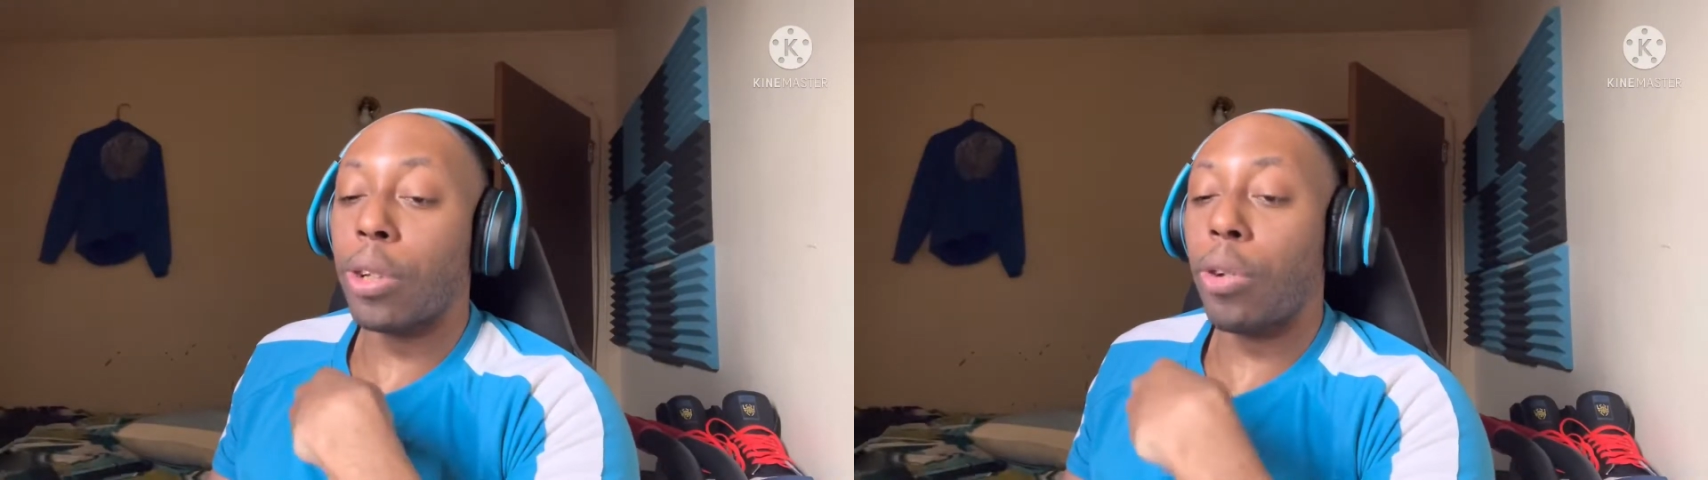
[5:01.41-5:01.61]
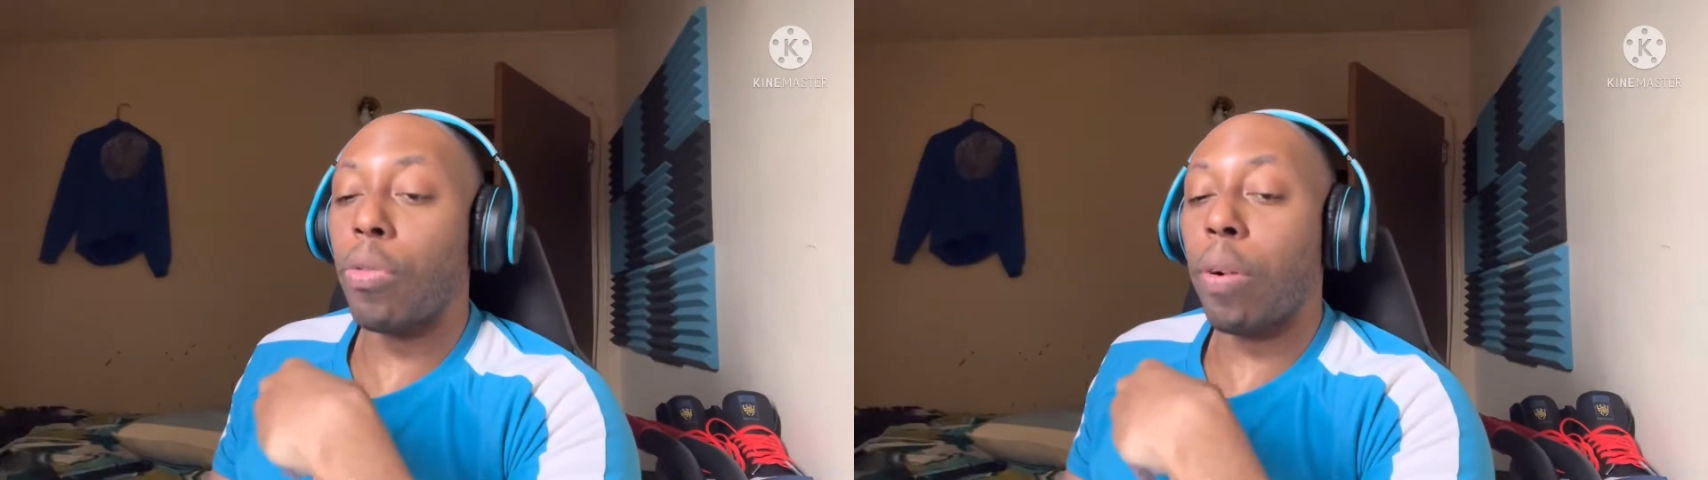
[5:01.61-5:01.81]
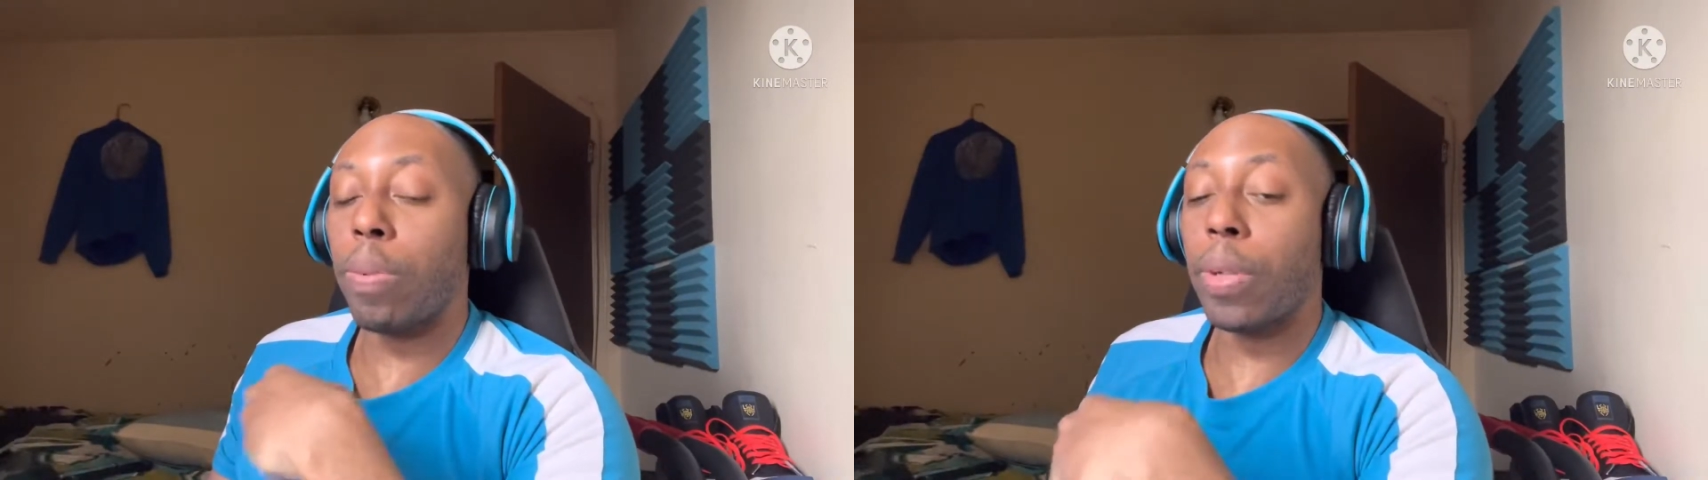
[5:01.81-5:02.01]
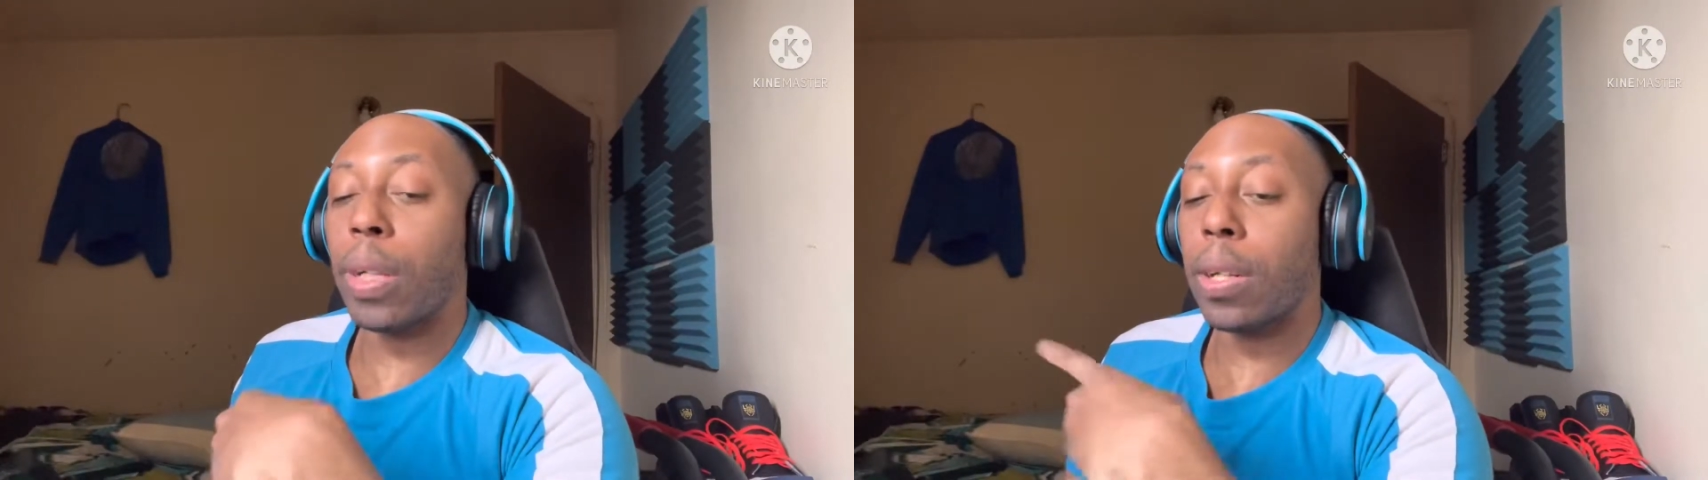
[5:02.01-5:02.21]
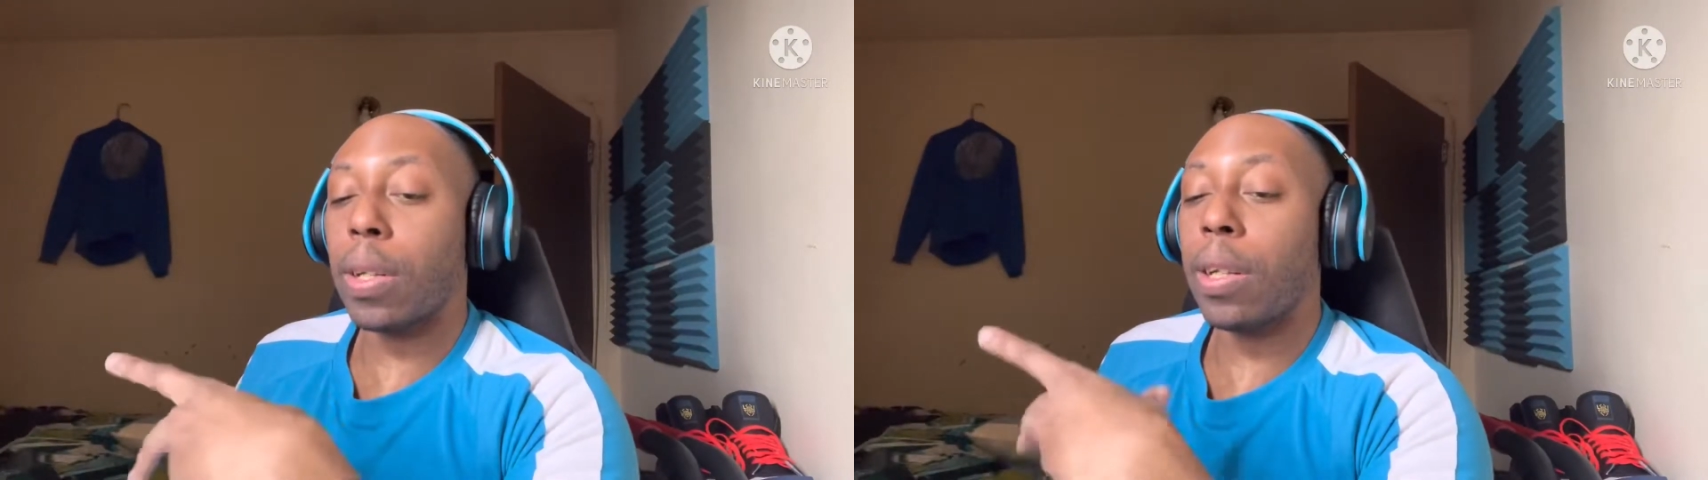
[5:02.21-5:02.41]
So it
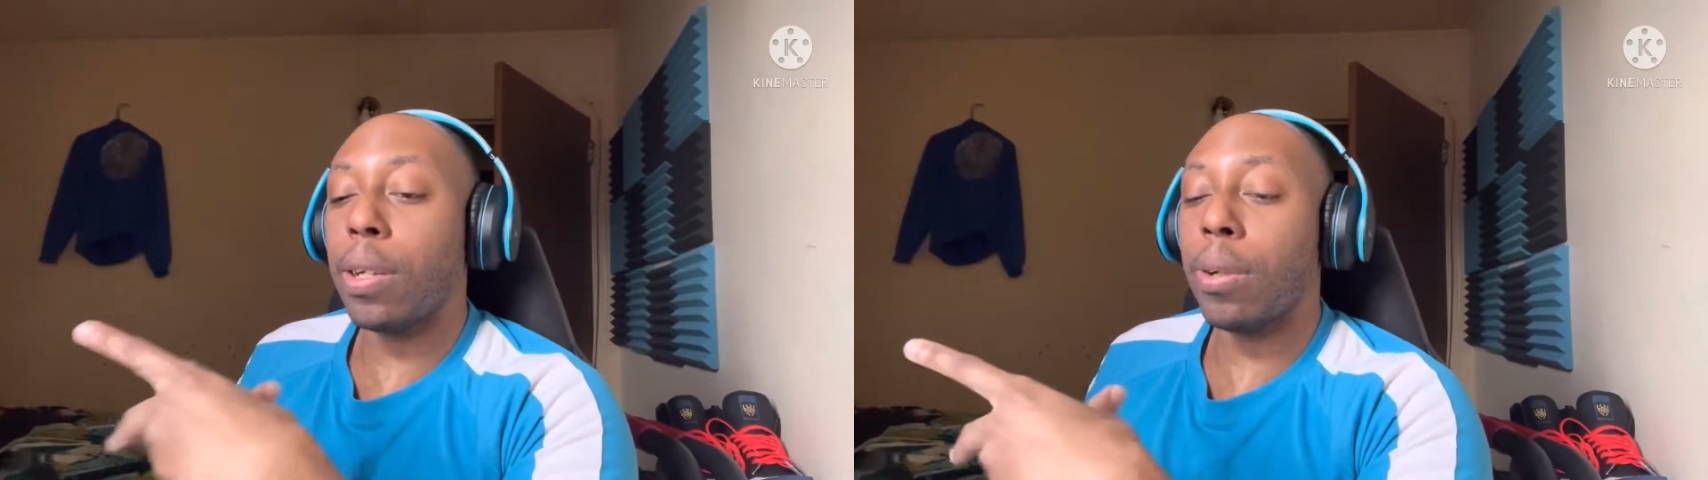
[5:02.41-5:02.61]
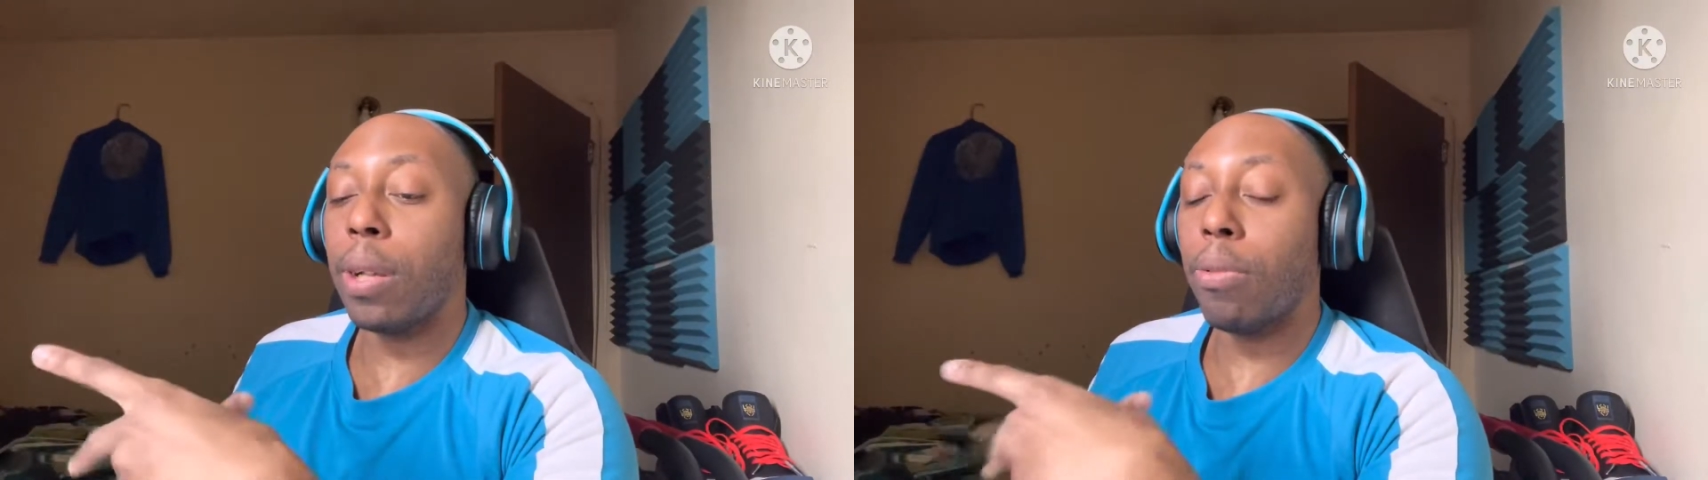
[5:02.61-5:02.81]
represents these